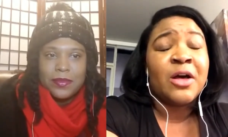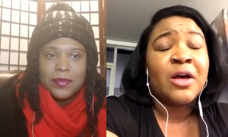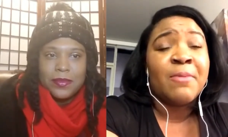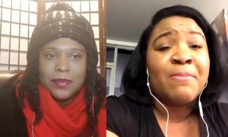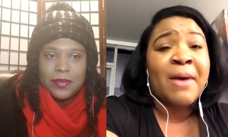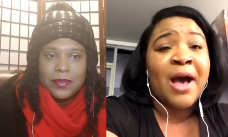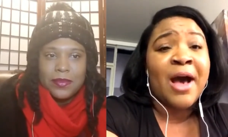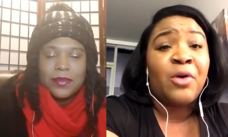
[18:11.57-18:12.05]

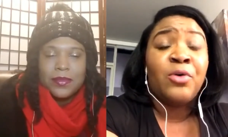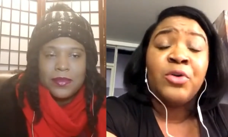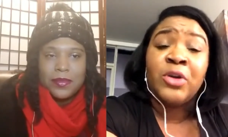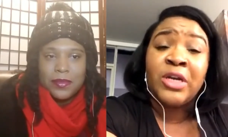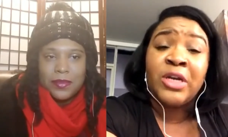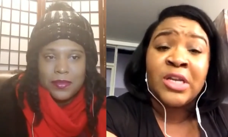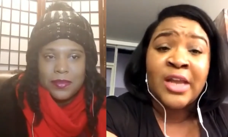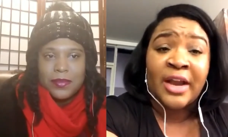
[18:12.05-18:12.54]
Speaker 1: about who
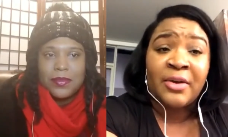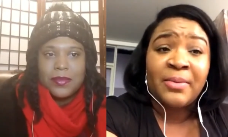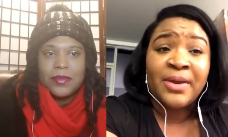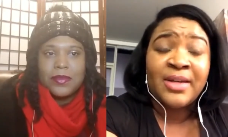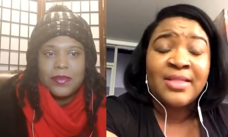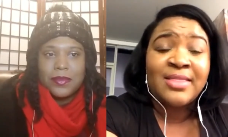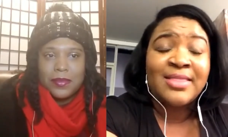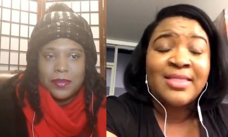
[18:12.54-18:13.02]
you connect
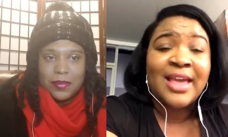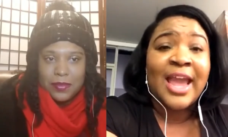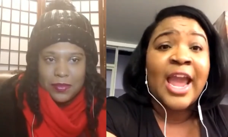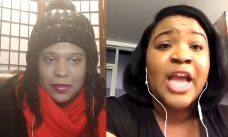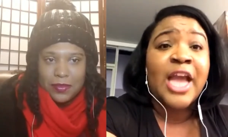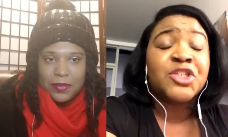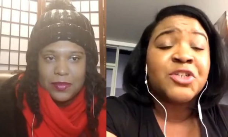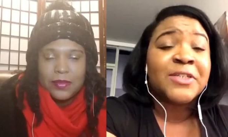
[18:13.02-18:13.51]
with
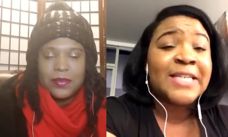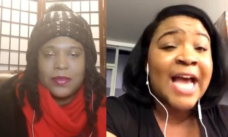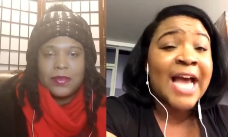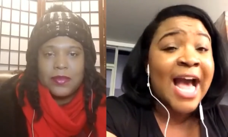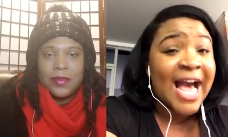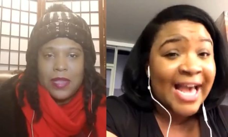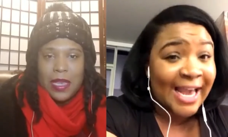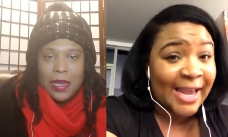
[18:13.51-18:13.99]
and your
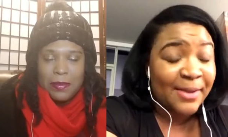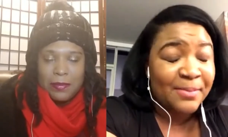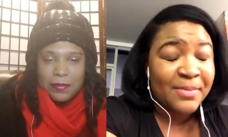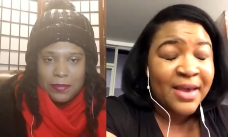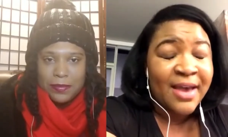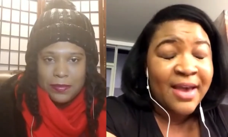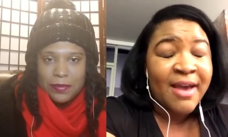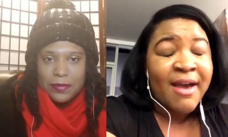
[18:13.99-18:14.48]
time.
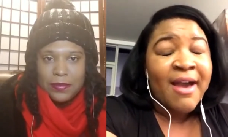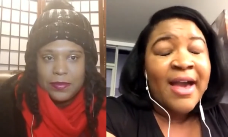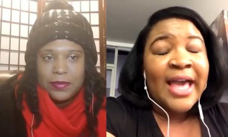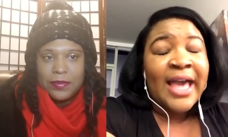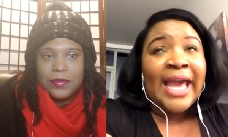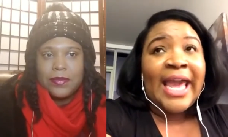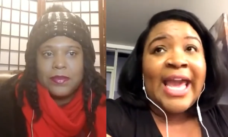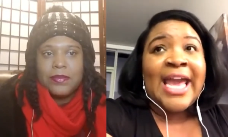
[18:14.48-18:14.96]
Yep.
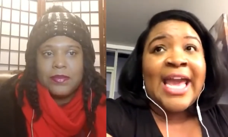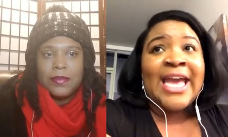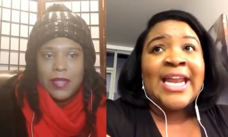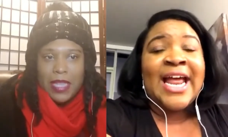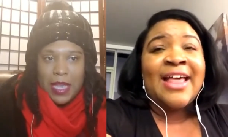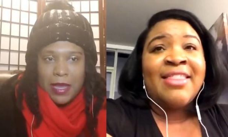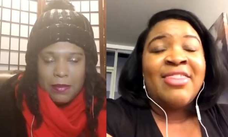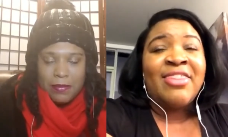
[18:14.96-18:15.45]

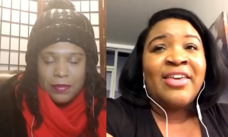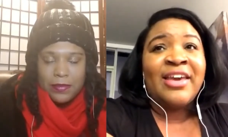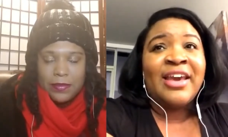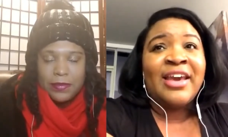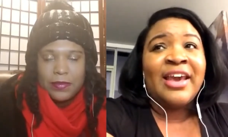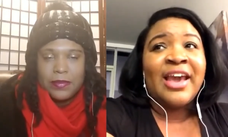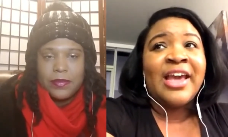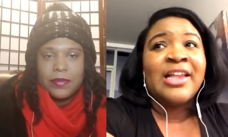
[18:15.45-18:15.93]
And I yep.
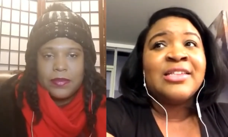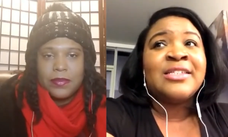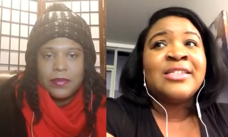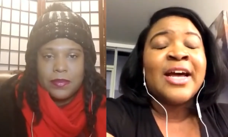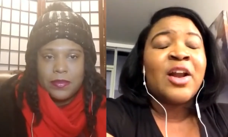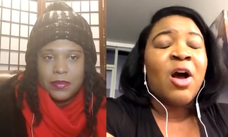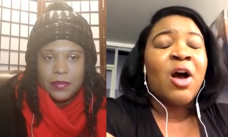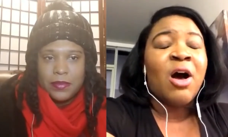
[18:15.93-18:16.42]
think
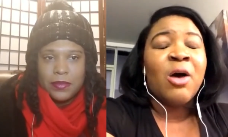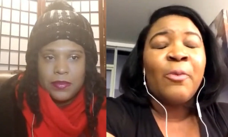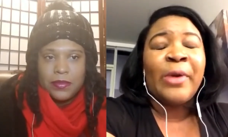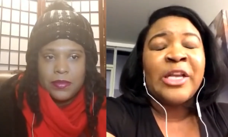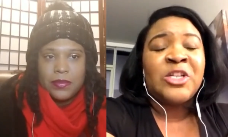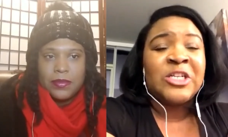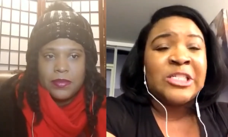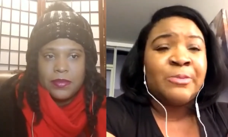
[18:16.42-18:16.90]
it's not
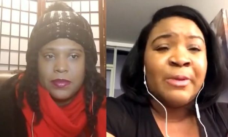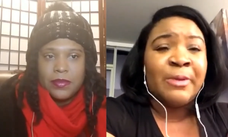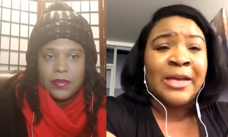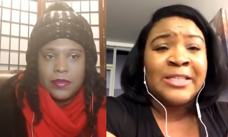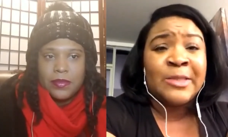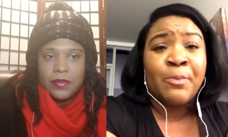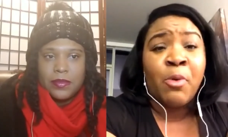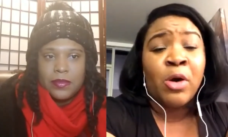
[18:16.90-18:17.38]
always just
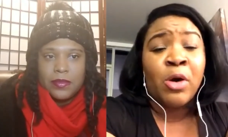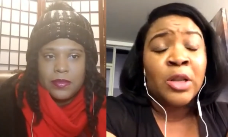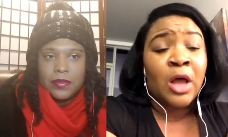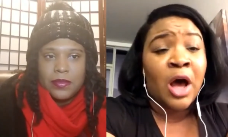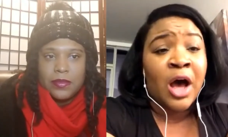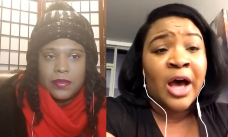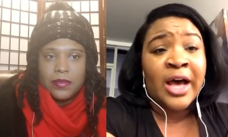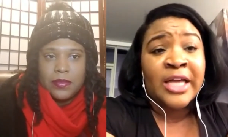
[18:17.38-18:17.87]
best to pull
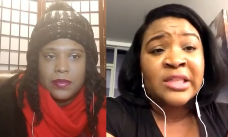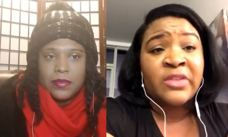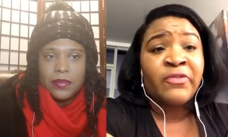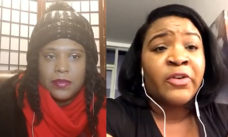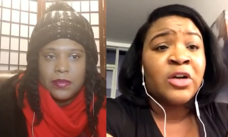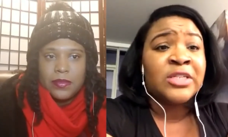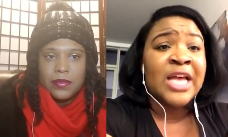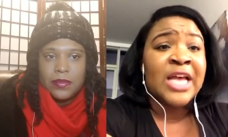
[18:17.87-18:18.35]
on
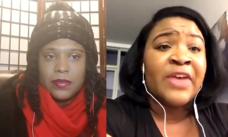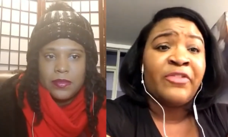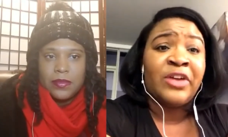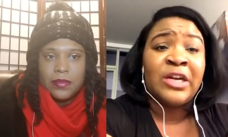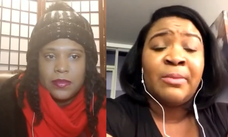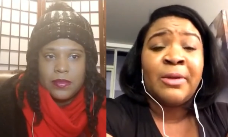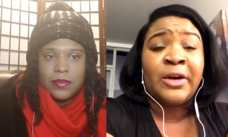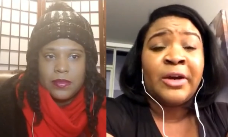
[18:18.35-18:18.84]
the first
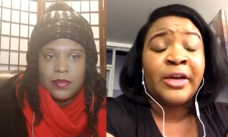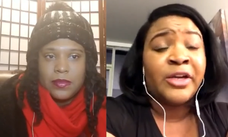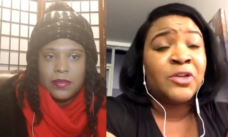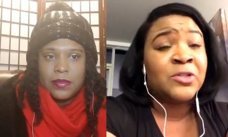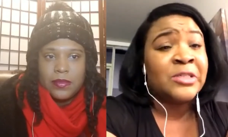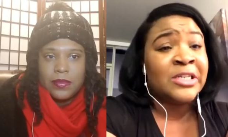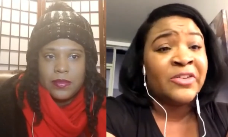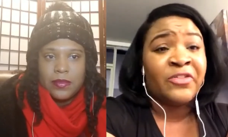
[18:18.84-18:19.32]
African American
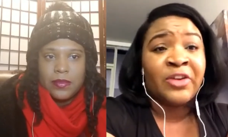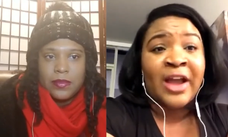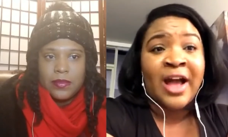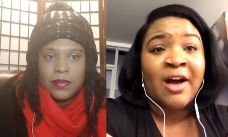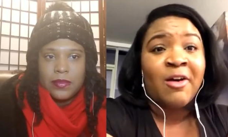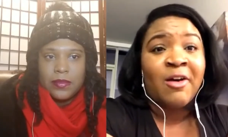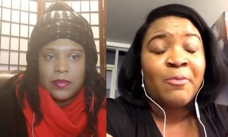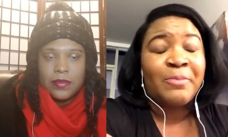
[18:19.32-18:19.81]
you see for
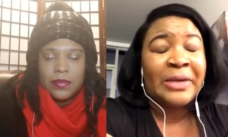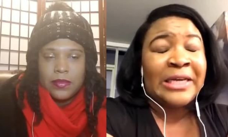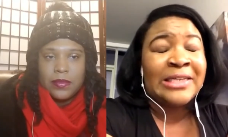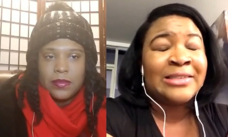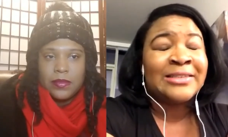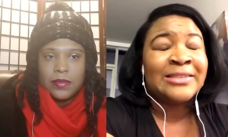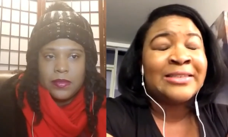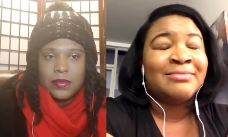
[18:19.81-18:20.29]
help
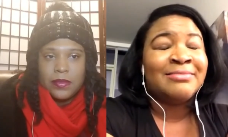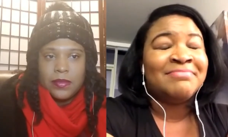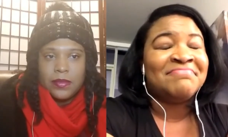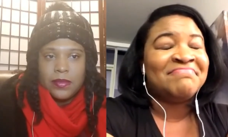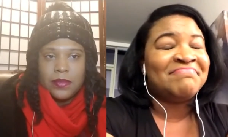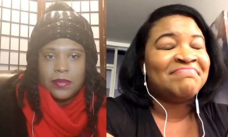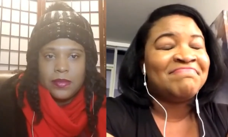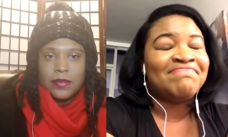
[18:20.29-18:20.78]
because
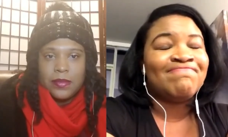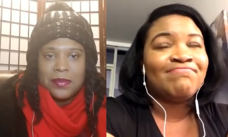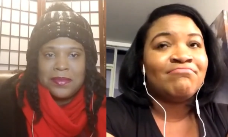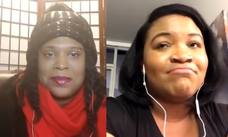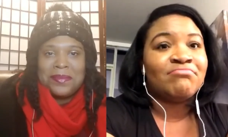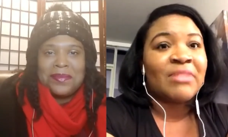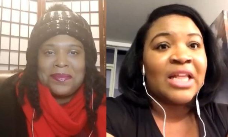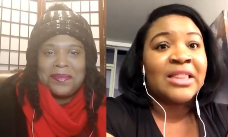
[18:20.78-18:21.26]

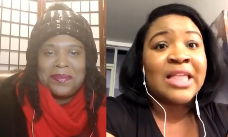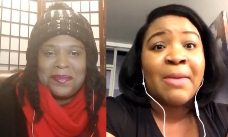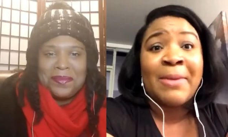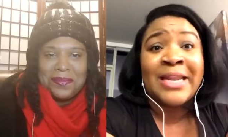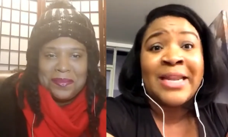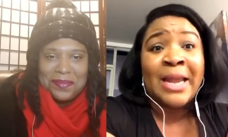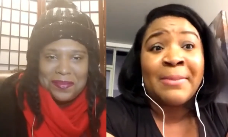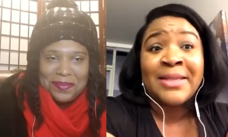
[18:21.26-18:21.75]

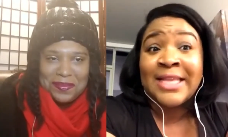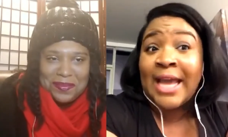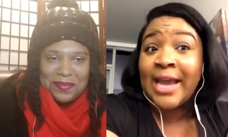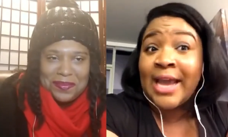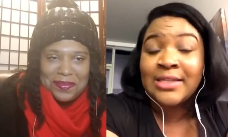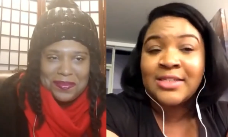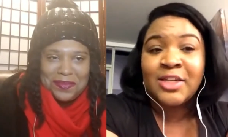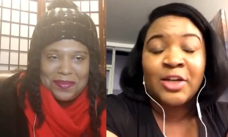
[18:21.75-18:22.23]
that may not be the
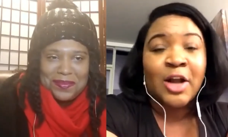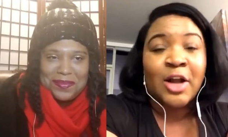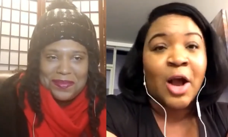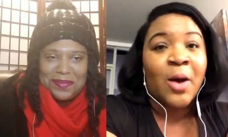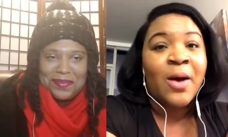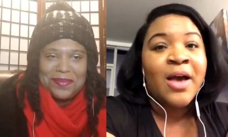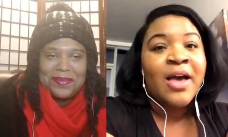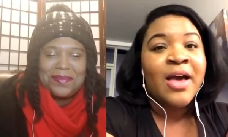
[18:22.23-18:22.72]
case, you know?